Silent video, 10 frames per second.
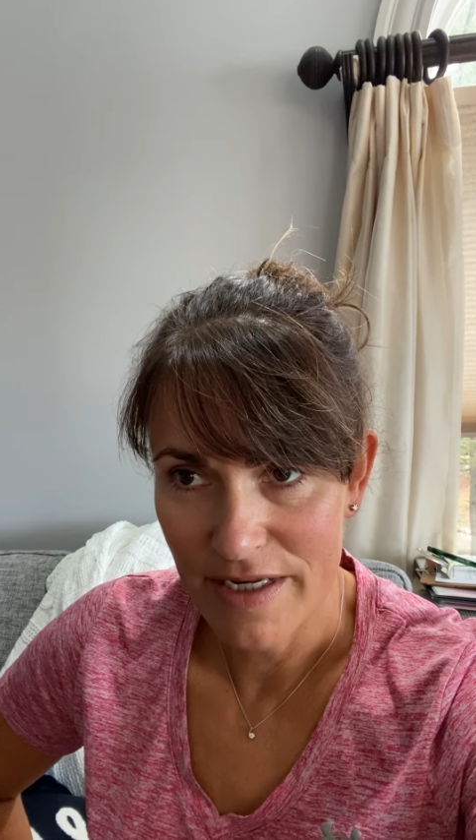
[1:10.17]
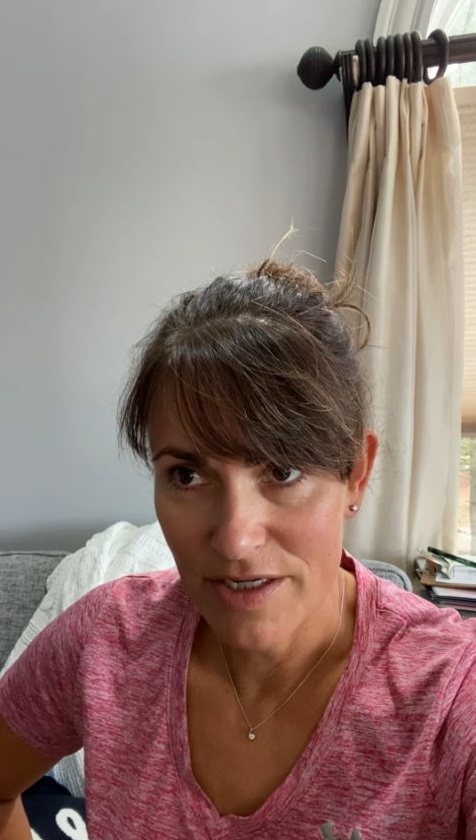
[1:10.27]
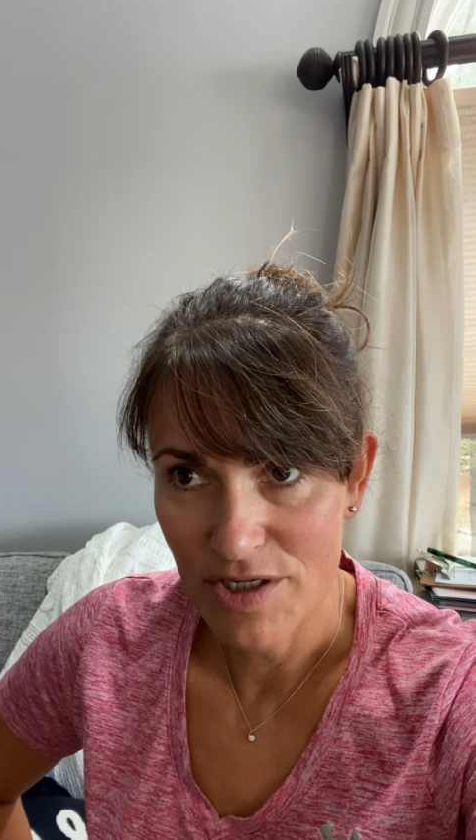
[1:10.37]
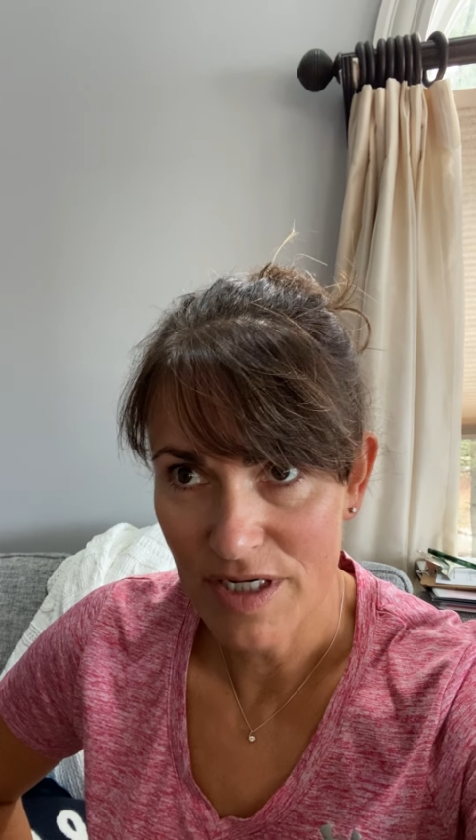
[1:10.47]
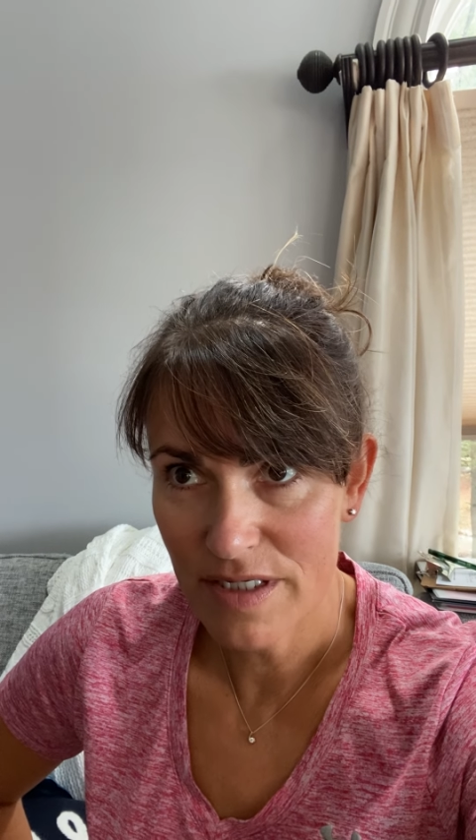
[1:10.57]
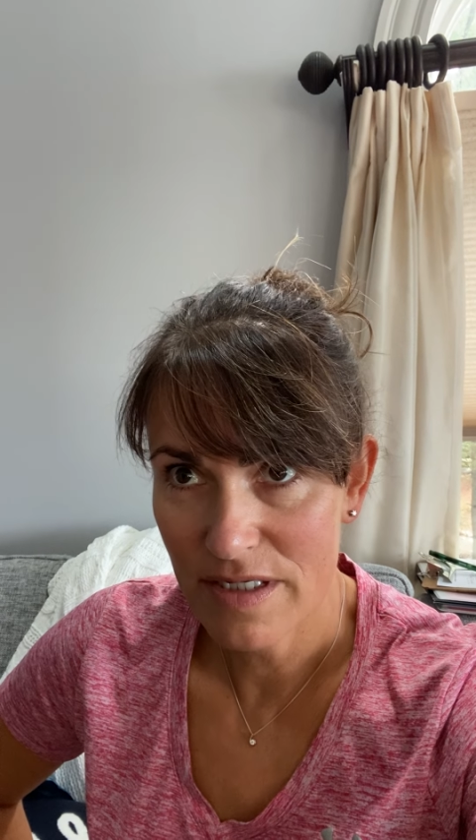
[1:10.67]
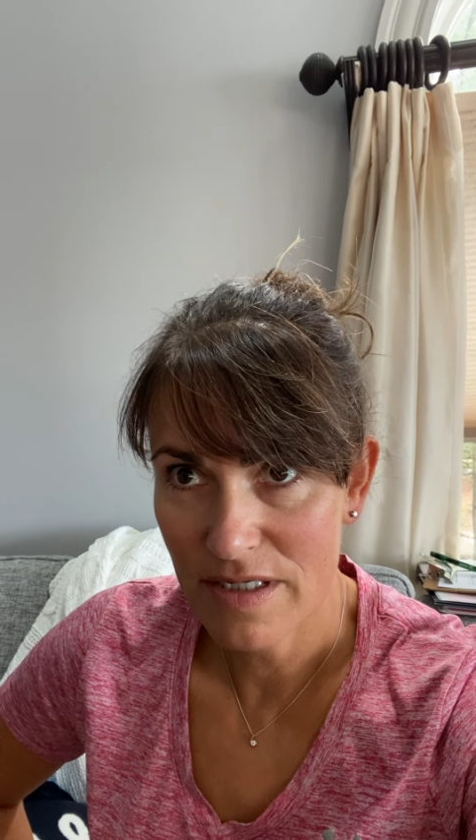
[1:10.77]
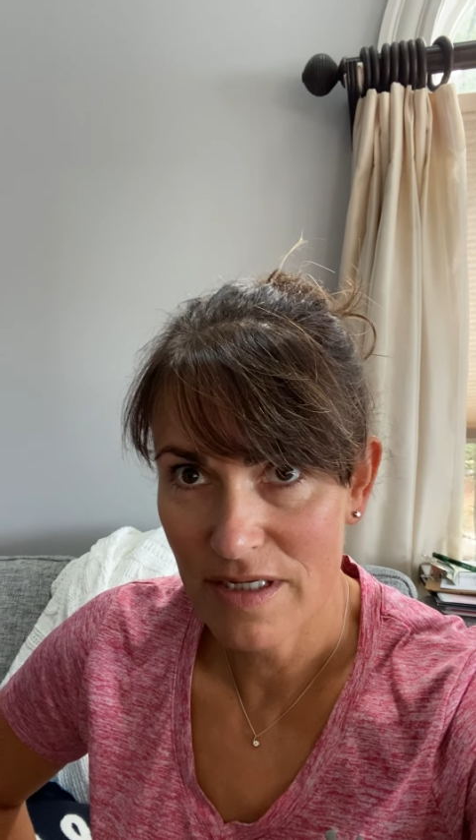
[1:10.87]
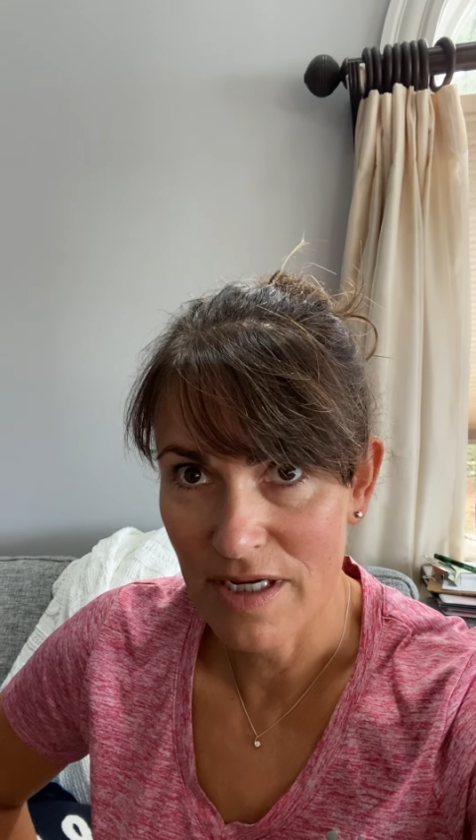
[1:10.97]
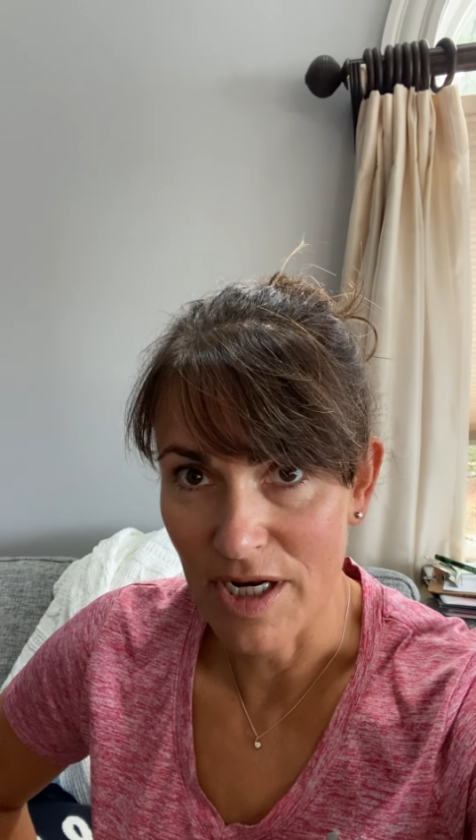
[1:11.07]

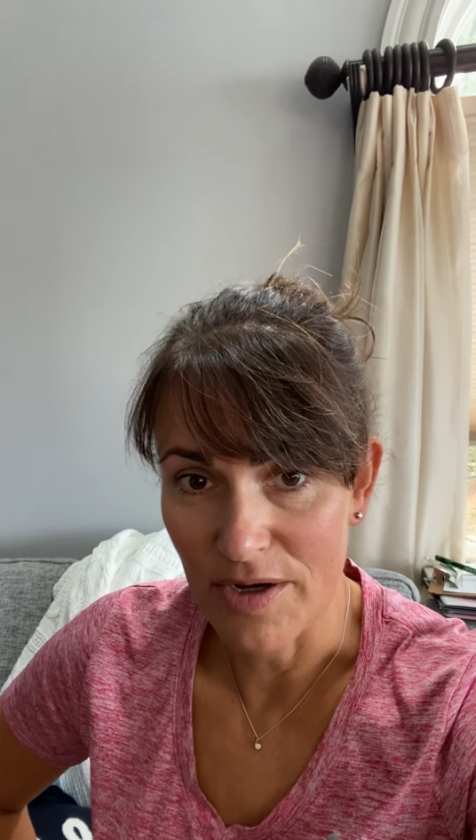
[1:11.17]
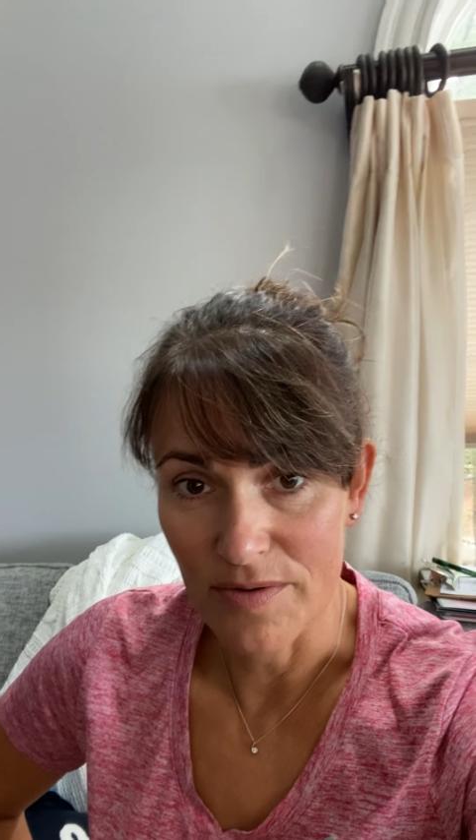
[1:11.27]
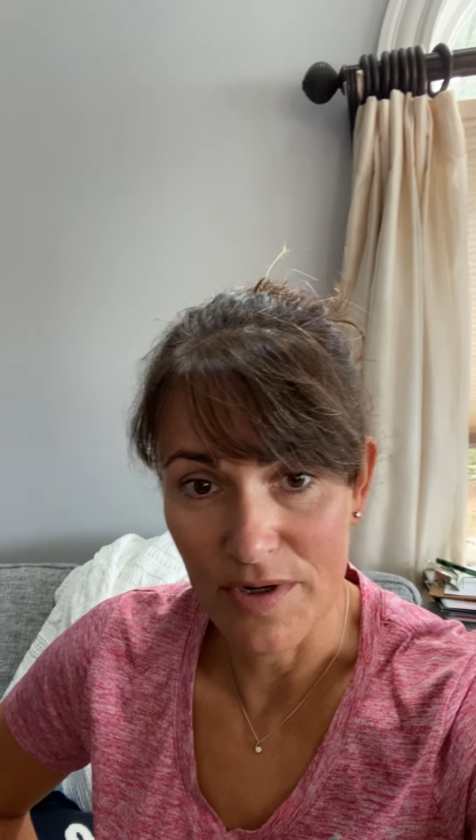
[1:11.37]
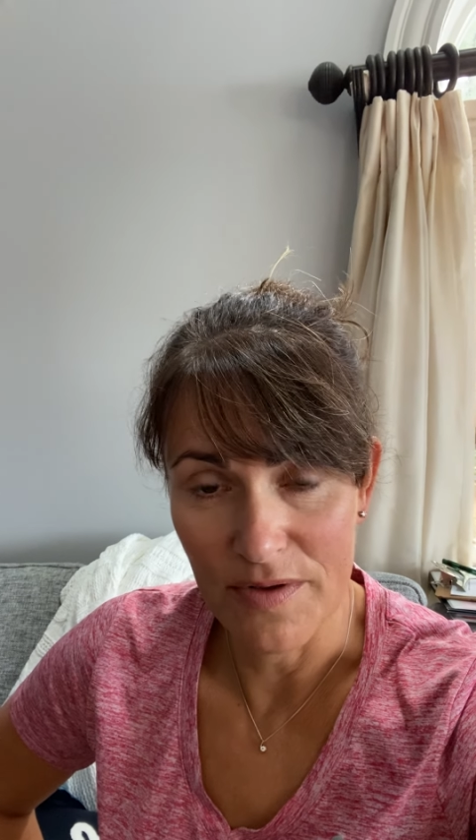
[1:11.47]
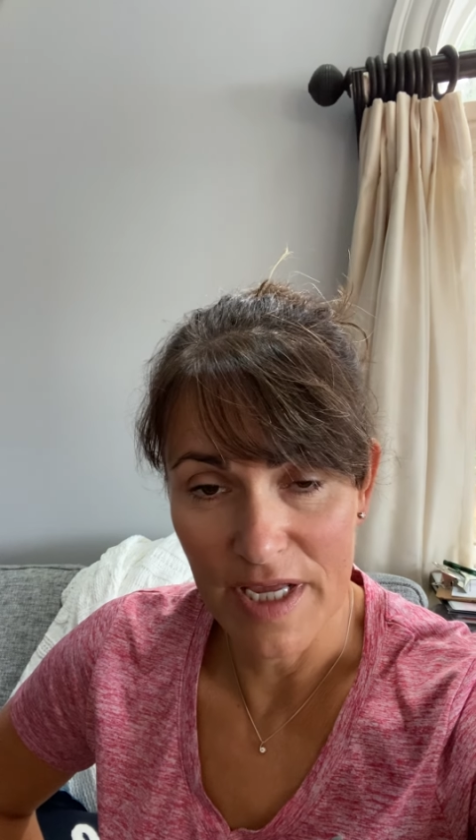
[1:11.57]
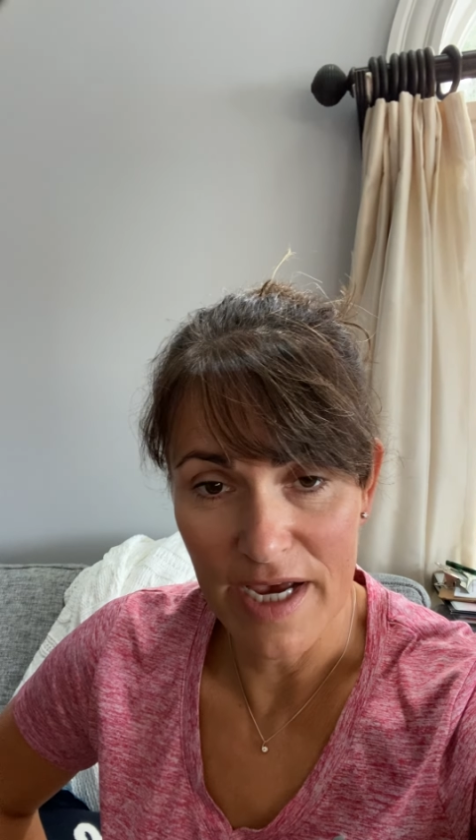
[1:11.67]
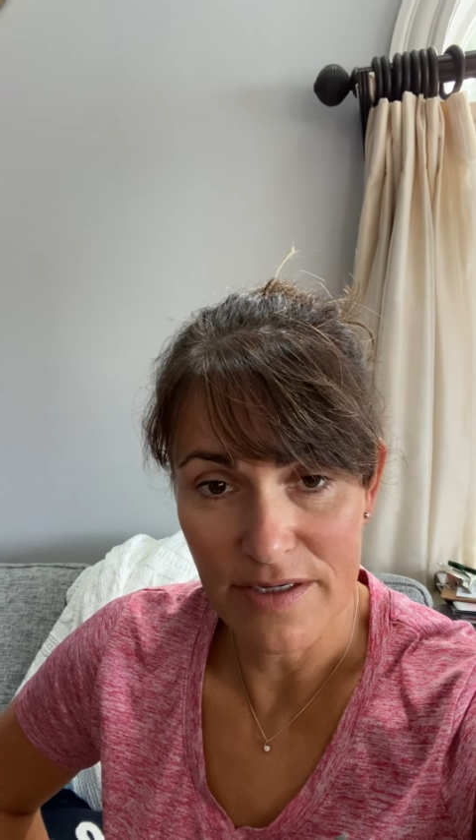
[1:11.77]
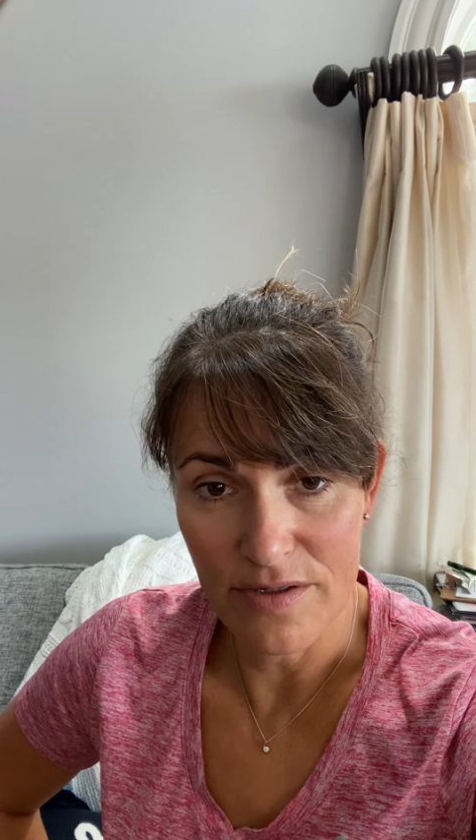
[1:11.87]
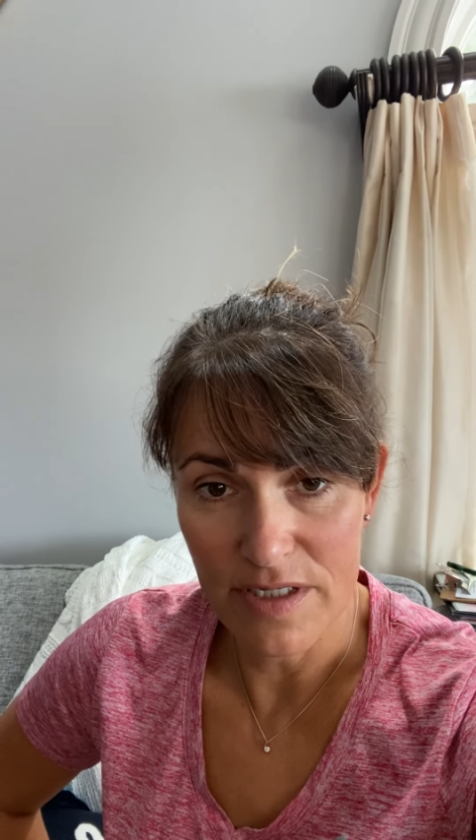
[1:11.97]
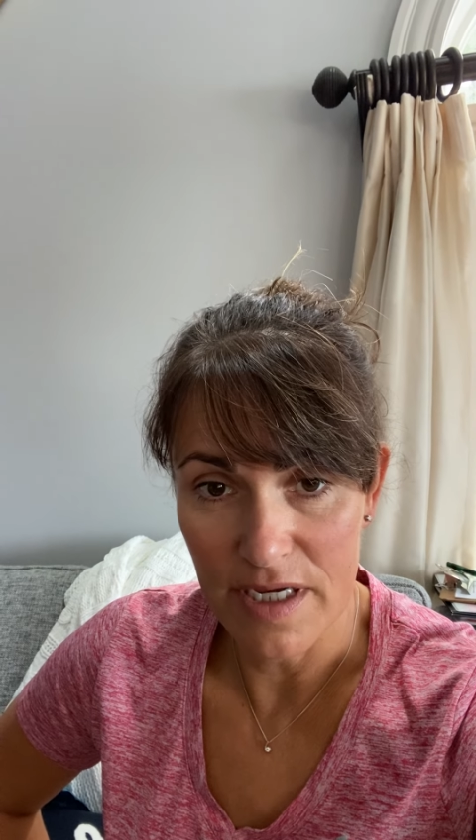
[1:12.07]
just, you know, do the
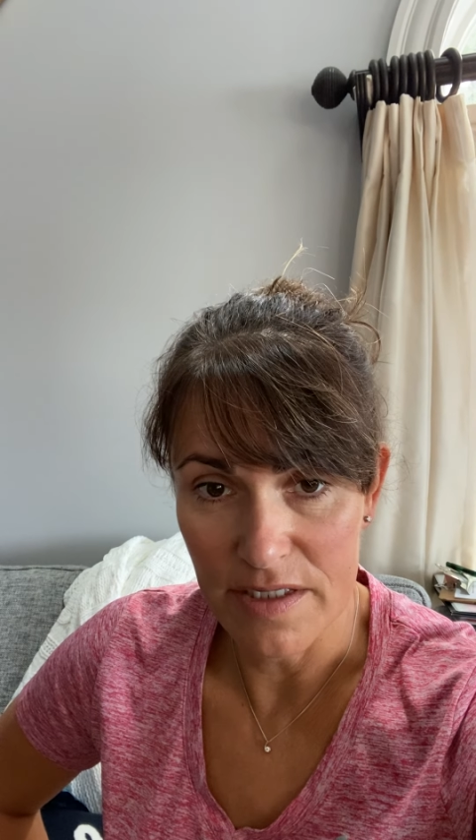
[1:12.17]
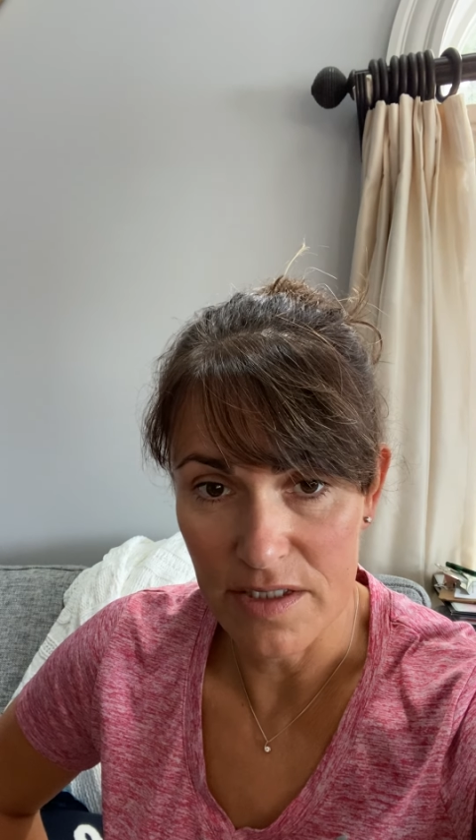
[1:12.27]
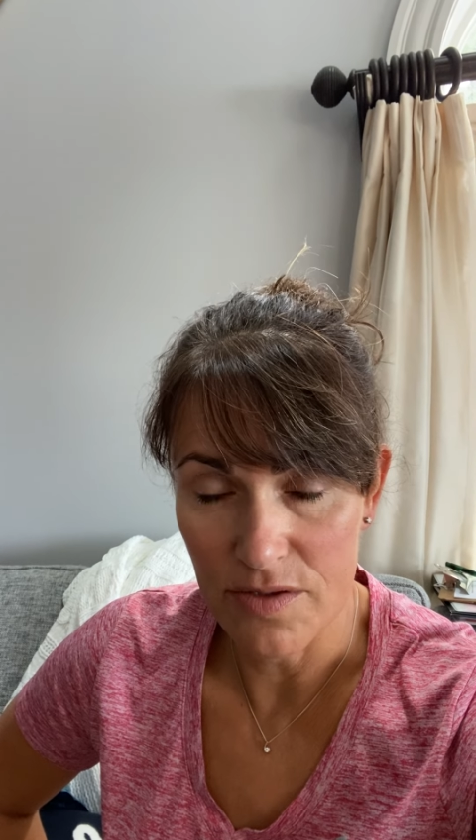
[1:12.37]
exercises